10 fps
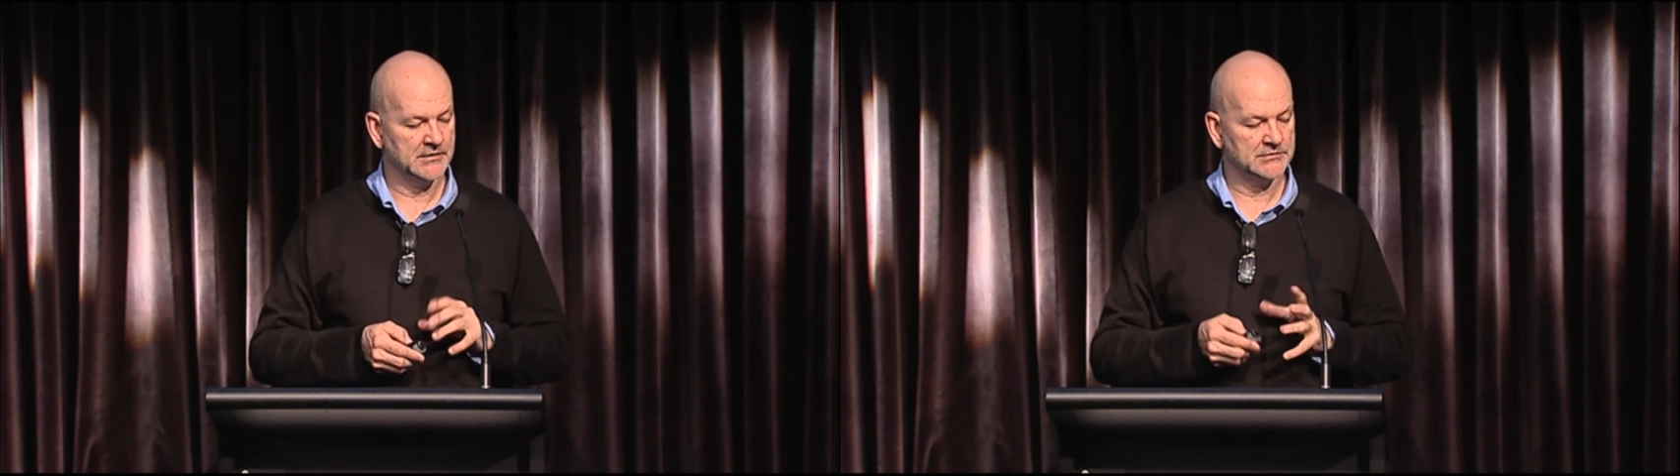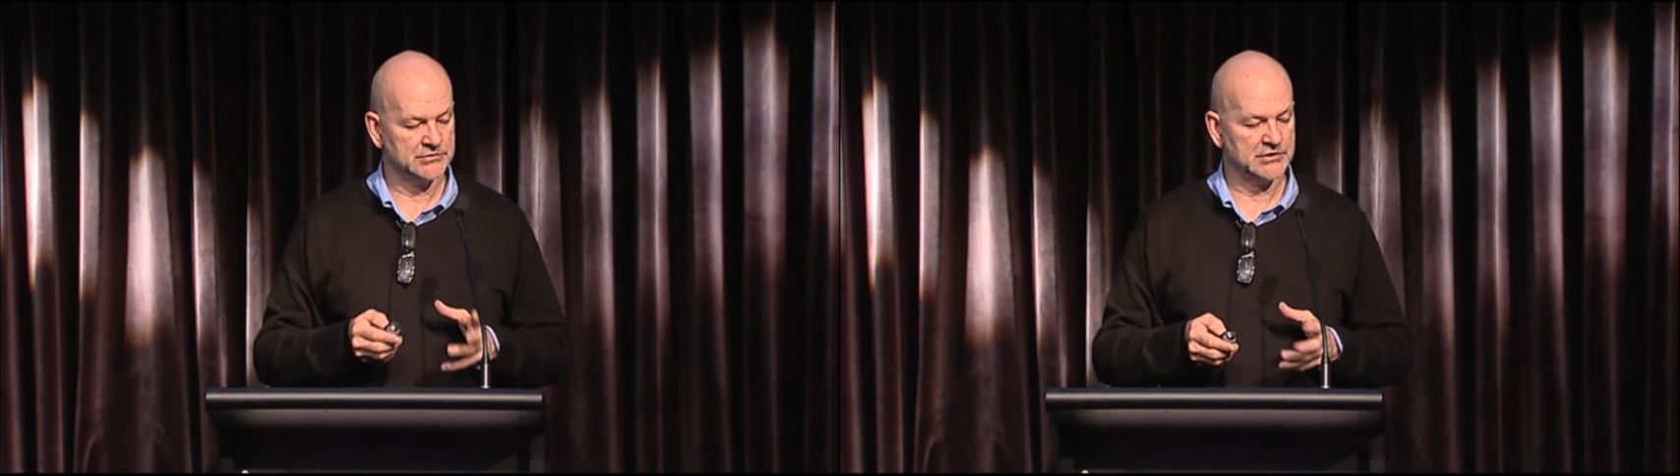
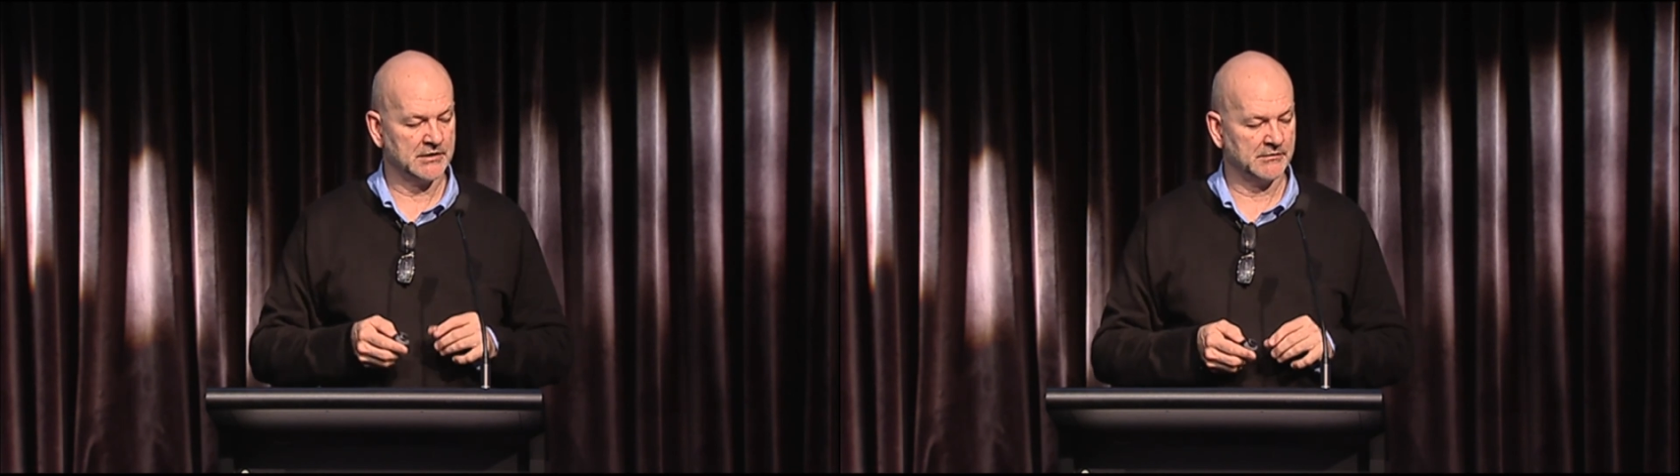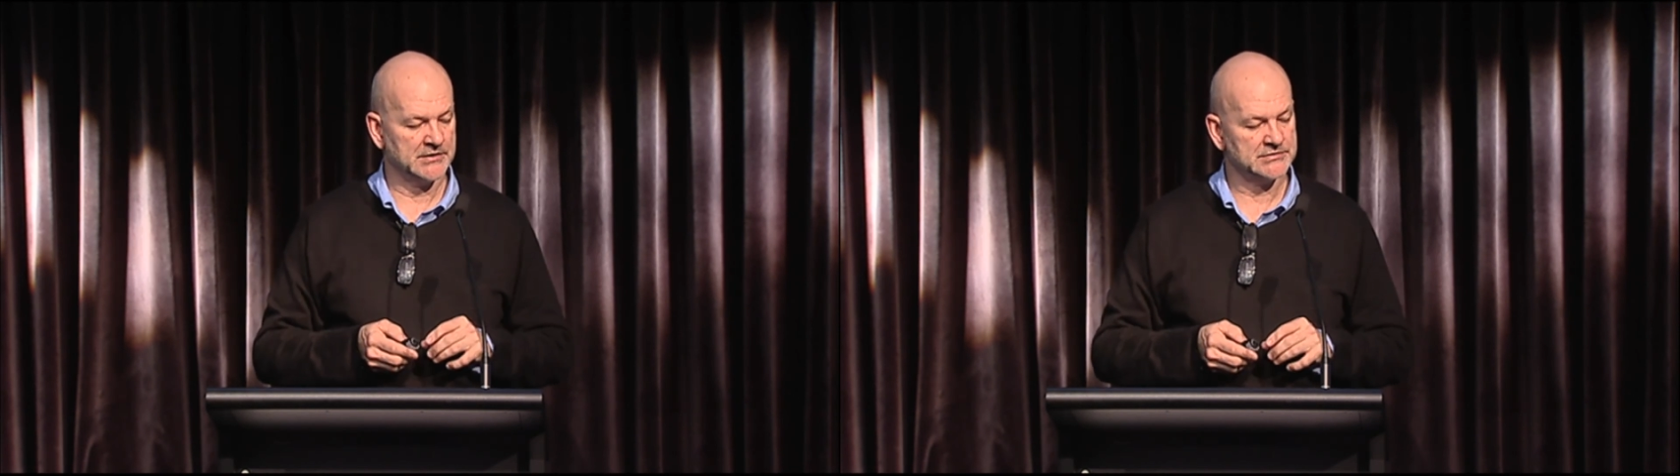to
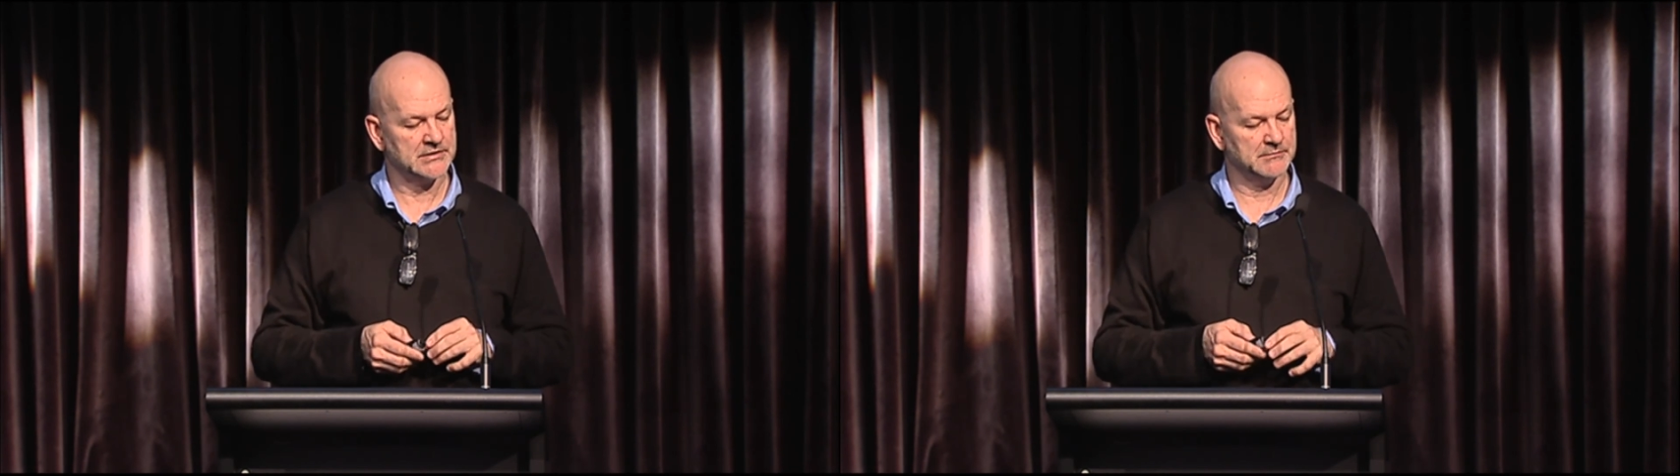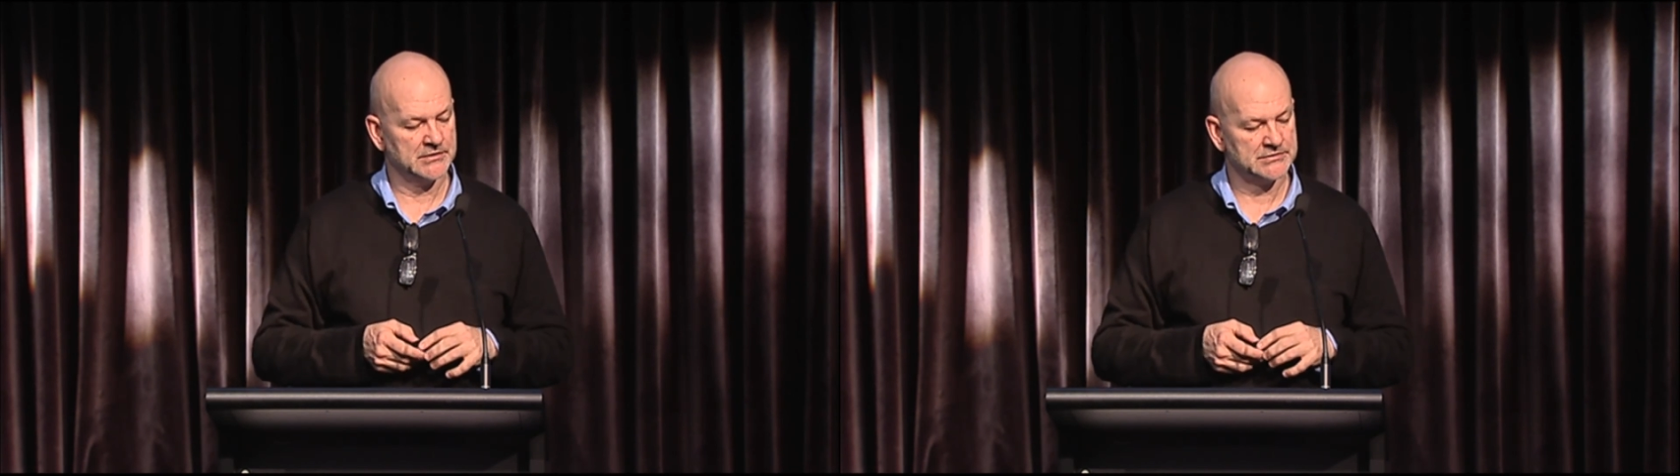generate
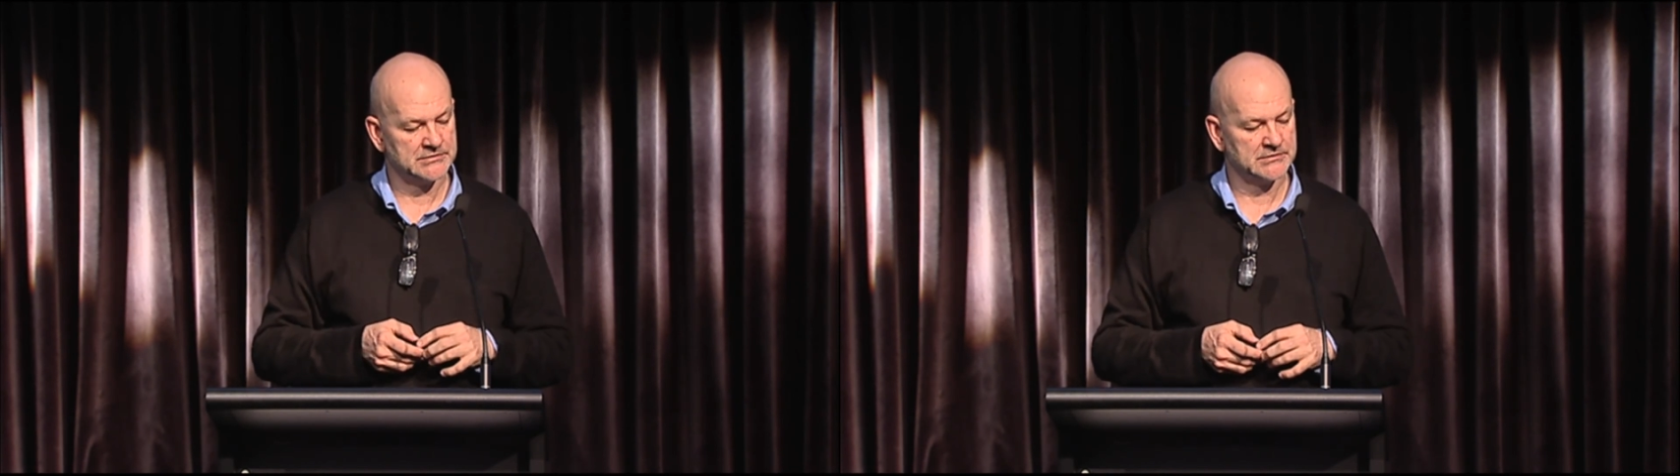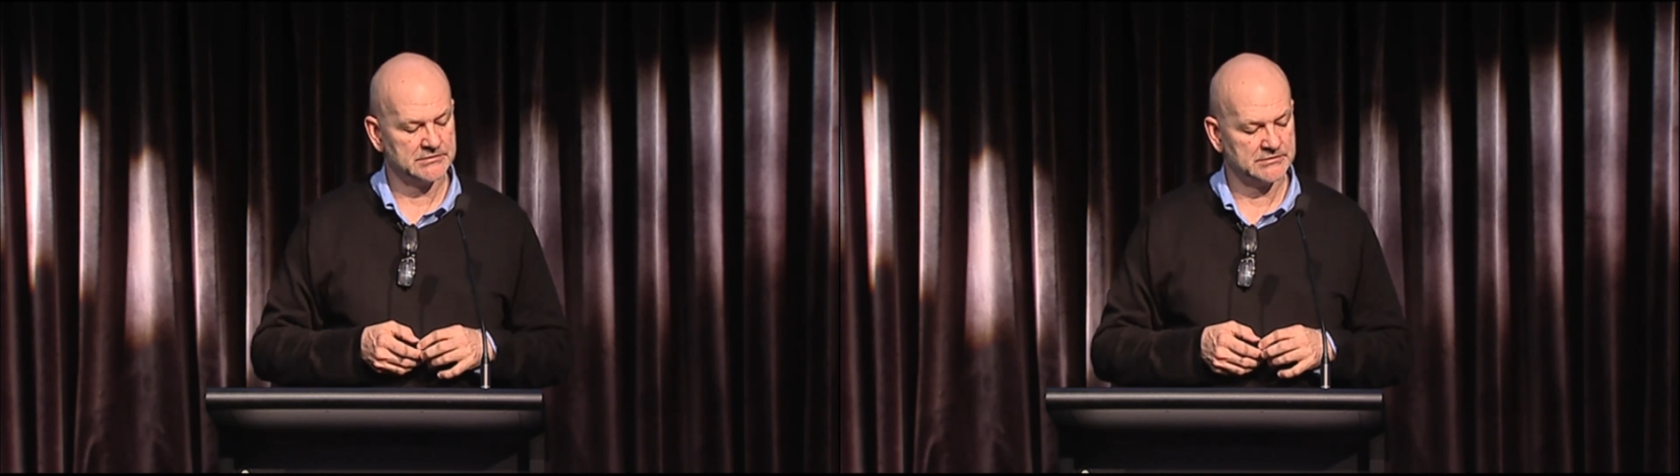
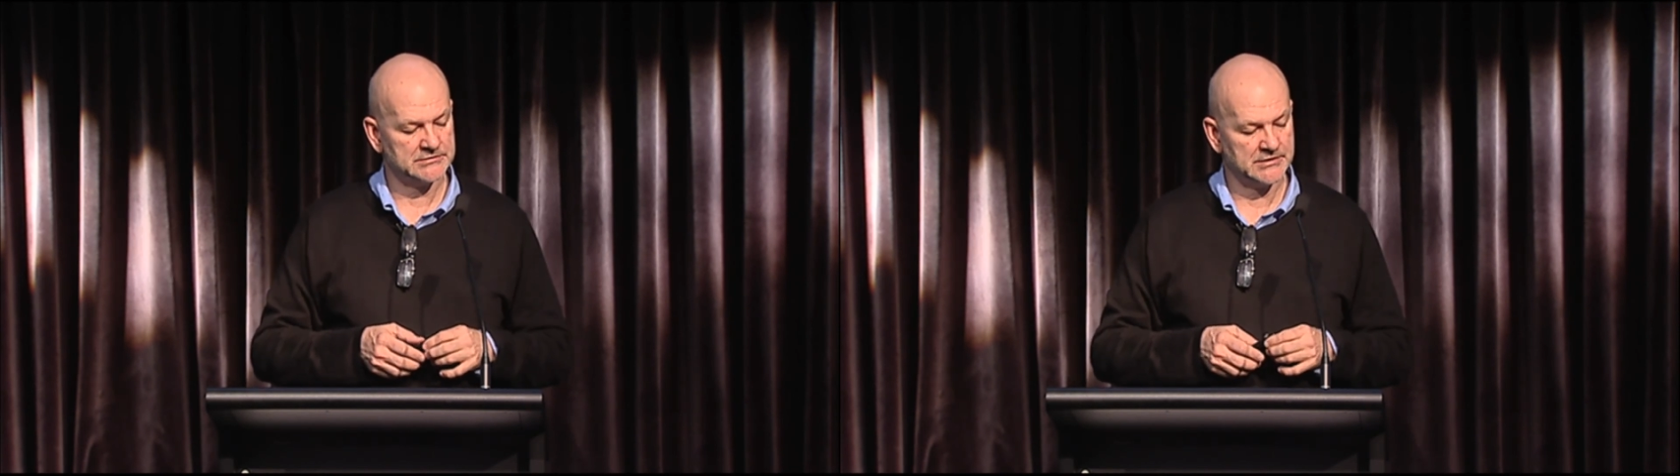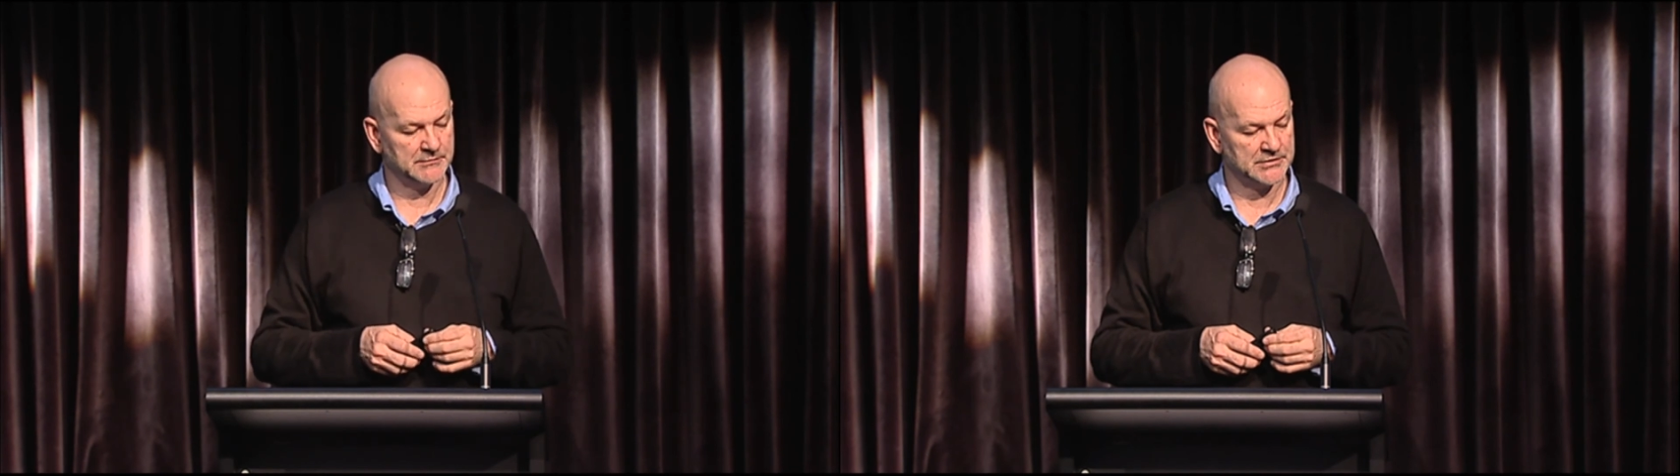
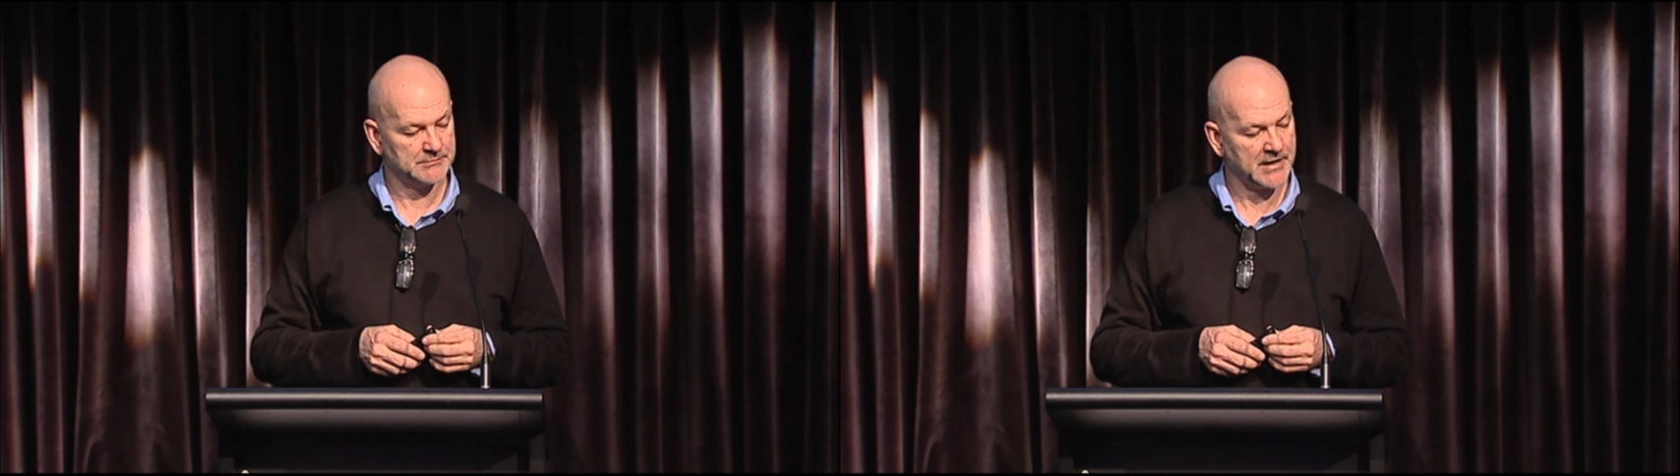seamless